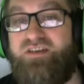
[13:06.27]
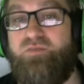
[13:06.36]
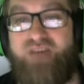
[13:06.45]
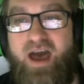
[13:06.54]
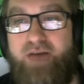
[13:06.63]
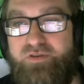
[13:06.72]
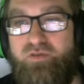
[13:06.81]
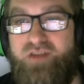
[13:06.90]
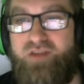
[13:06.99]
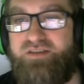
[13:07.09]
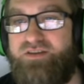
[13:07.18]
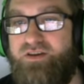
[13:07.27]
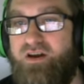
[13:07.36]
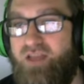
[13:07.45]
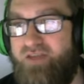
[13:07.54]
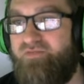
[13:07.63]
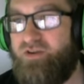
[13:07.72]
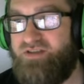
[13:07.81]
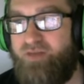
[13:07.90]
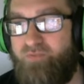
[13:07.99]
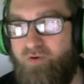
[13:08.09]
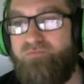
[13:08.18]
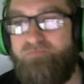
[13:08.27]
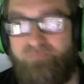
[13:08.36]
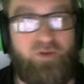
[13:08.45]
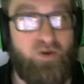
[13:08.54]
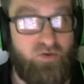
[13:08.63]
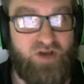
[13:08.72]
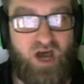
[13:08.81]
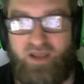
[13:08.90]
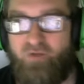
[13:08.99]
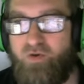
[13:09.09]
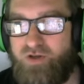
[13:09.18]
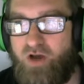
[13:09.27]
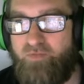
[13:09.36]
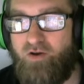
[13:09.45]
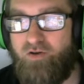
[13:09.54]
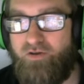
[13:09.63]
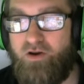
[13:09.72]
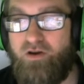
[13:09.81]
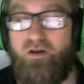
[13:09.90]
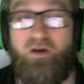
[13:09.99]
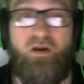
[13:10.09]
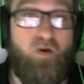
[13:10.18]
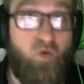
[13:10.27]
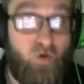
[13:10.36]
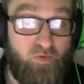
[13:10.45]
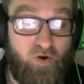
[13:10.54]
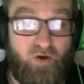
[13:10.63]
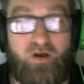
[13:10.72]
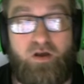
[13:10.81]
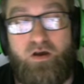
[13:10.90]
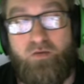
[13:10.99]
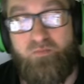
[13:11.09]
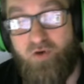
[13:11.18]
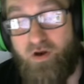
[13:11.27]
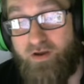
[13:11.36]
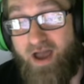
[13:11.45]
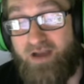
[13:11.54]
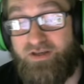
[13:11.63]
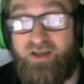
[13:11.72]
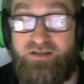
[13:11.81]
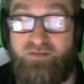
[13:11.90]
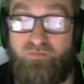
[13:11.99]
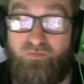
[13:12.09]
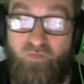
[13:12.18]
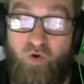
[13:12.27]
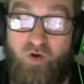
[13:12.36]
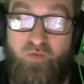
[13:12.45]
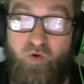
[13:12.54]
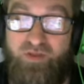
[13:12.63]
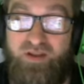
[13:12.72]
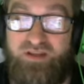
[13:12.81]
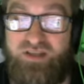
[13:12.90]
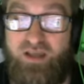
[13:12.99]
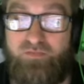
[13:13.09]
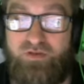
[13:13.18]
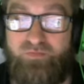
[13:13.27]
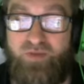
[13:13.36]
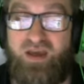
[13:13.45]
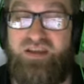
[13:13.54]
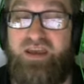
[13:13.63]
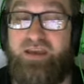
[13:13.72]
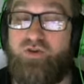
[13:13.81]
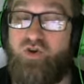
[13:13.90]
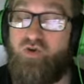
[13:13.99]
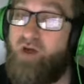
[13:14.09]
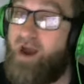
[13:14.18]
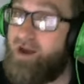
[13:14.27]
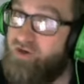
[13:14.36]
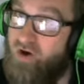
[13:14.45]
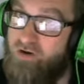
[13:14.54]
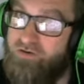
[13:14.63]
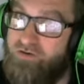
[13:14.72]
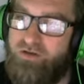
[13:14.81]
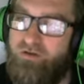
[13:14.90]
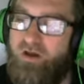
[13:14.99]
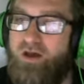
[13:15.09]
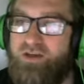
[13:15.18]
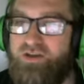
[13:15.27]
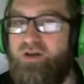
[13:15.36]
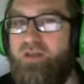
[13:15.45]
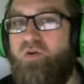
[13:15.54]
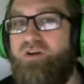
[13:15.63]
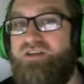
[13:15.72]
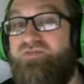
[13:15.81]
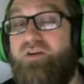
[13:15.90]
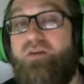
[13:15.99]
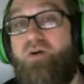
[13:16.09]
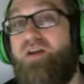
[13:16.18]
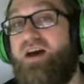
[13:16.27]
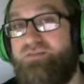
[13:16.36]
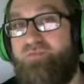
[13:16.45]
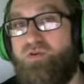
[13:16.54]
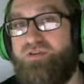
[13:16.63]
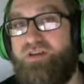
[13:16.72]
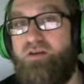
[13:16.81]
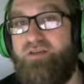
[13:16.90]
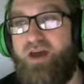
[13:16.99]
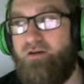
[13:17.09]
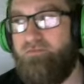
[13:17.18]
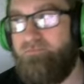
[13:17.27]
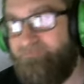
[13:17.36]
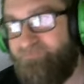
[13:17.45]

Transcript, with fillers: it was absolutely necessary. Like for example, Kuzan, like we were talking about earlier, or Brook. Brook actually is more important than he seems because he can trash cards. So in other words, if your opponent has a Borsellino down,